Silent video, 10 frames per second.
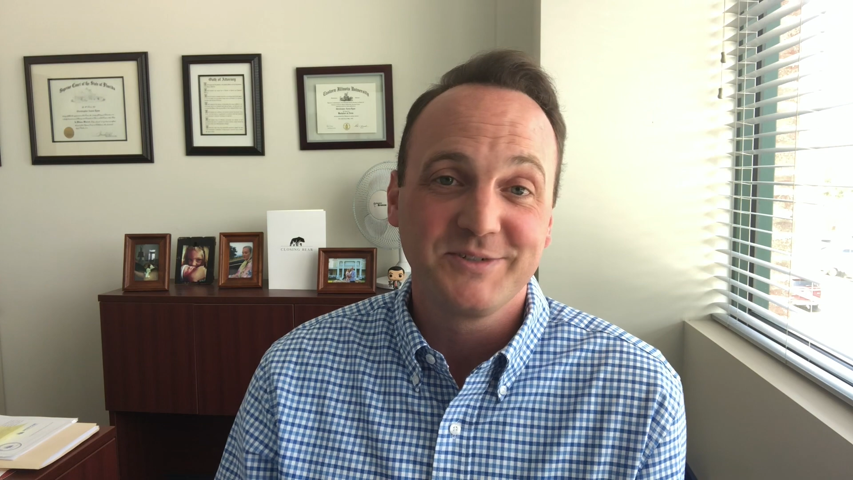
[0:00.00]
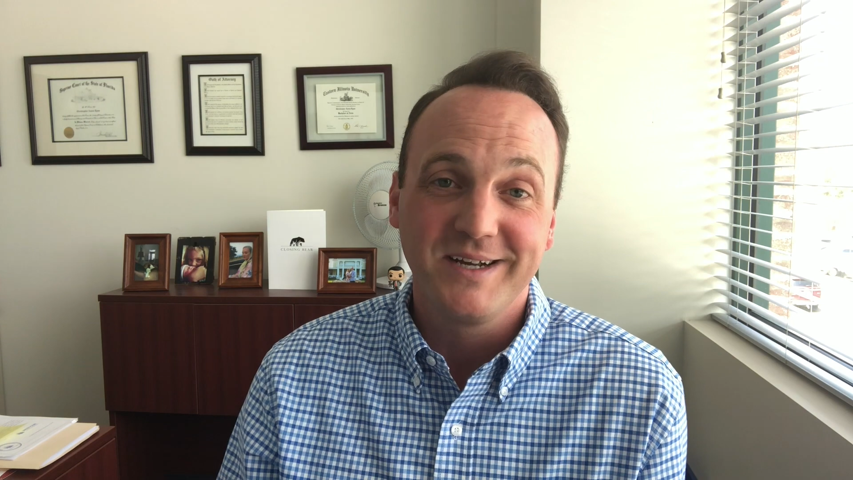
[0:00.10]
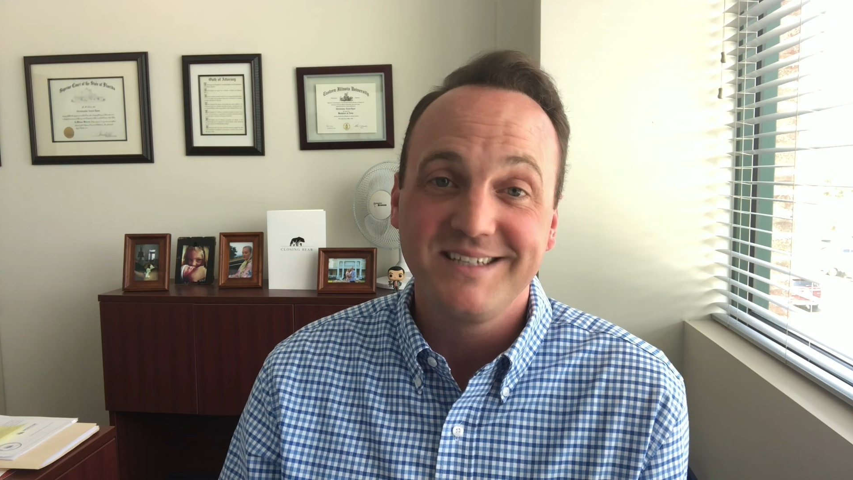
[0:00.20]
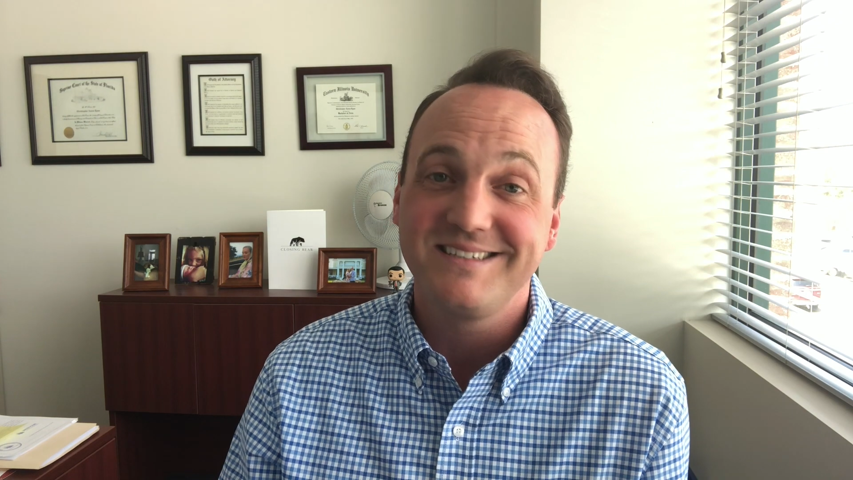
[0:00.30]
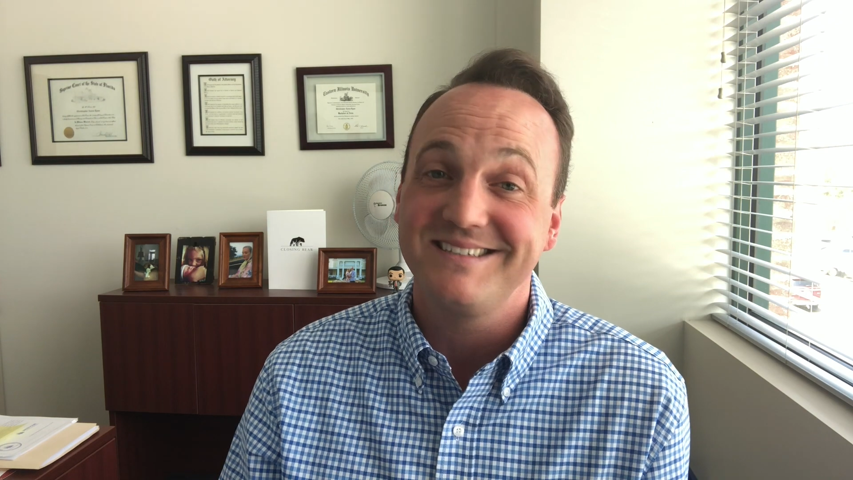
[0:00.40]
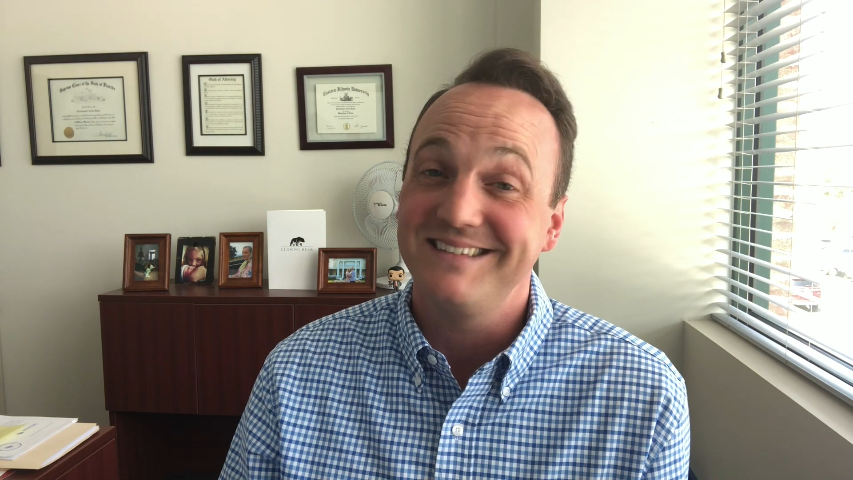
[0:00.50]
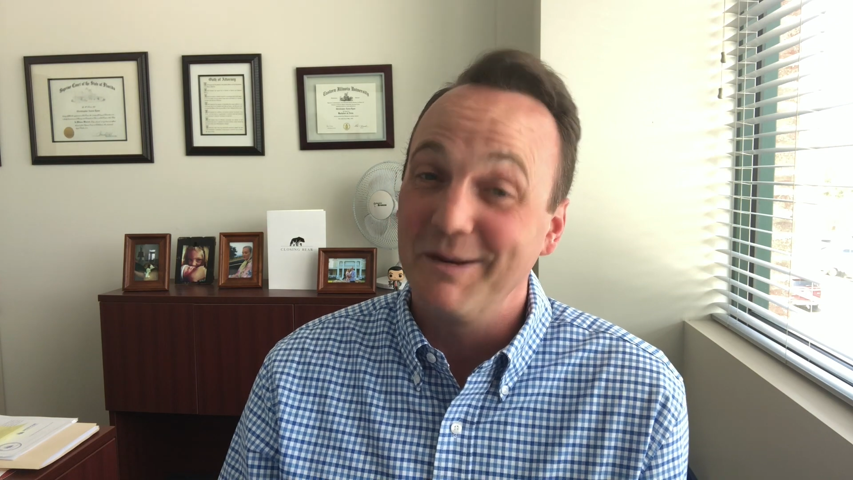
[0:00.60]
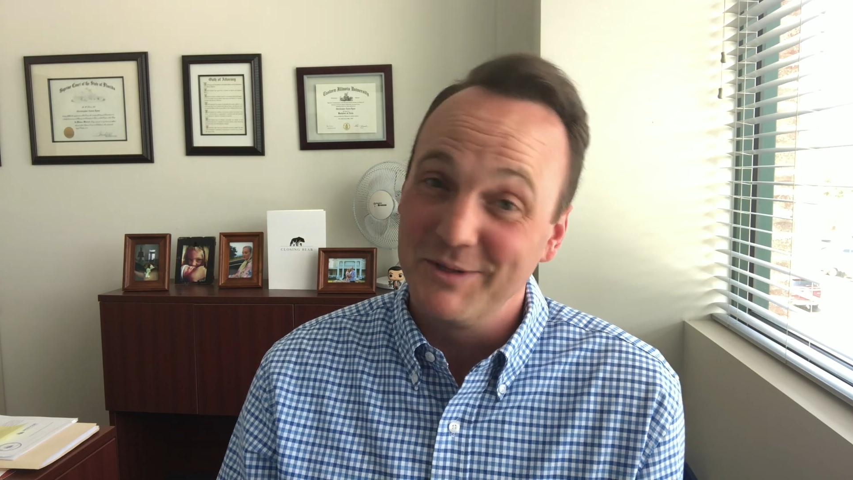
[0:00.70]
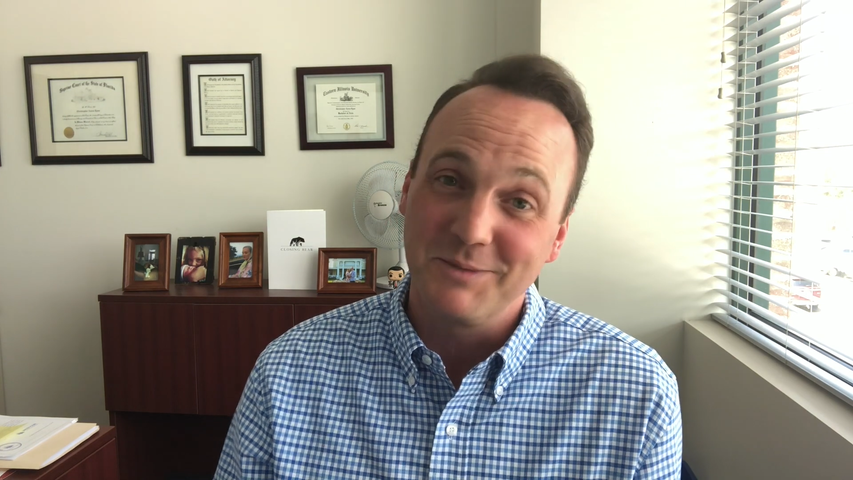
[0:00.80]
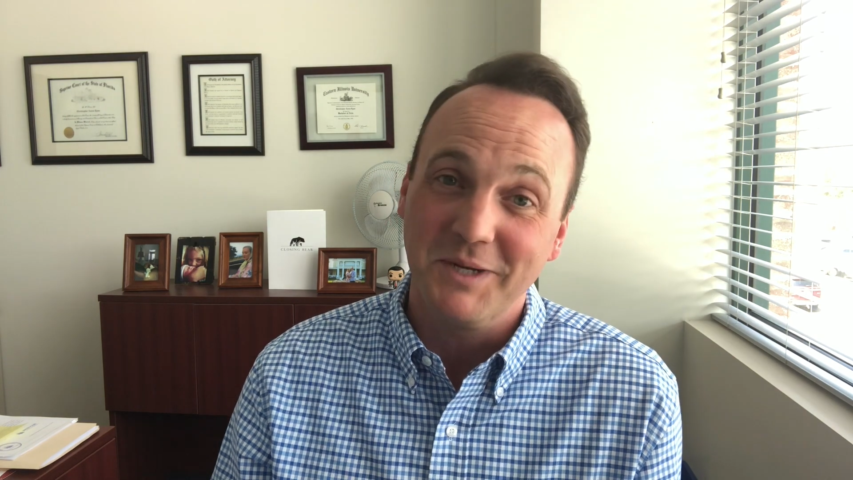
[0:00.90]
drinks, they
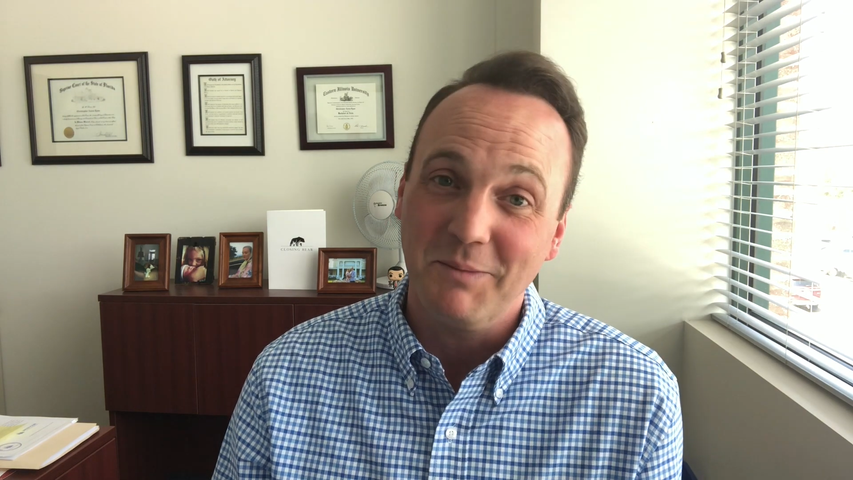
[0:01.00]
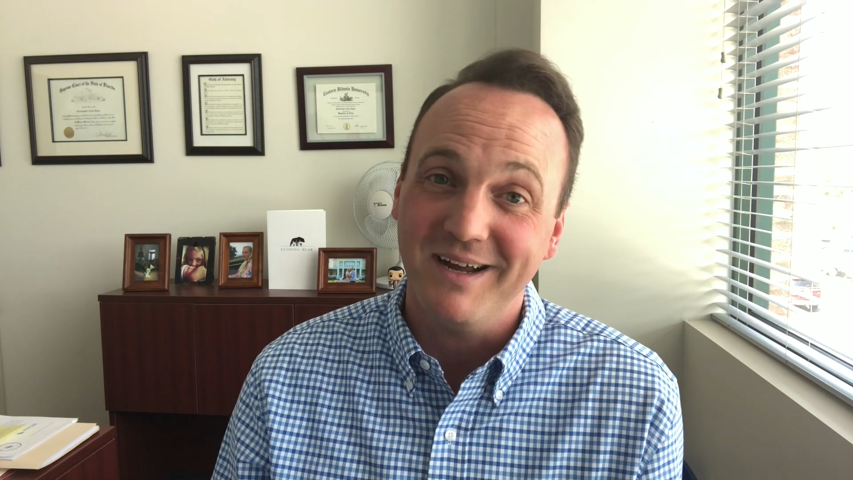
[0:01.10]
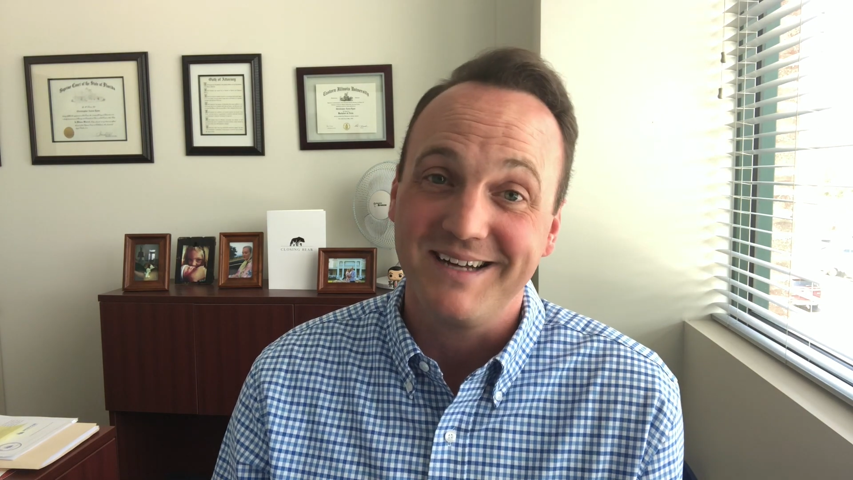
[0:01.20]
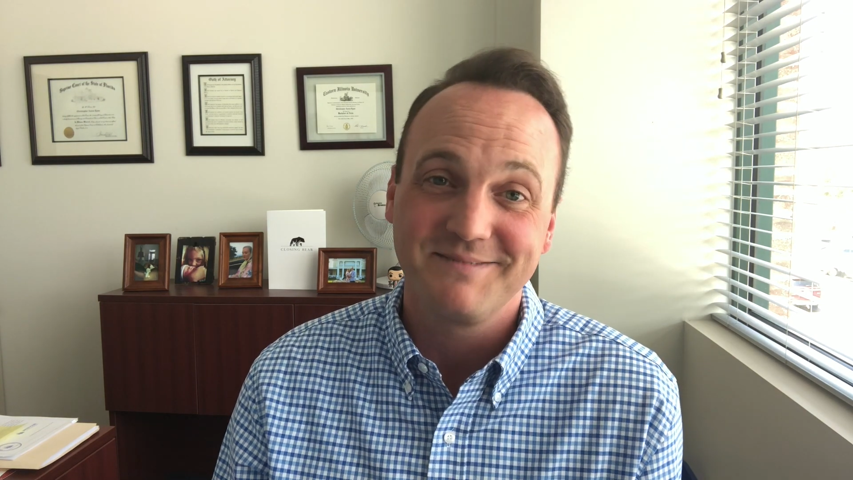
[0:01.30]
want their money back.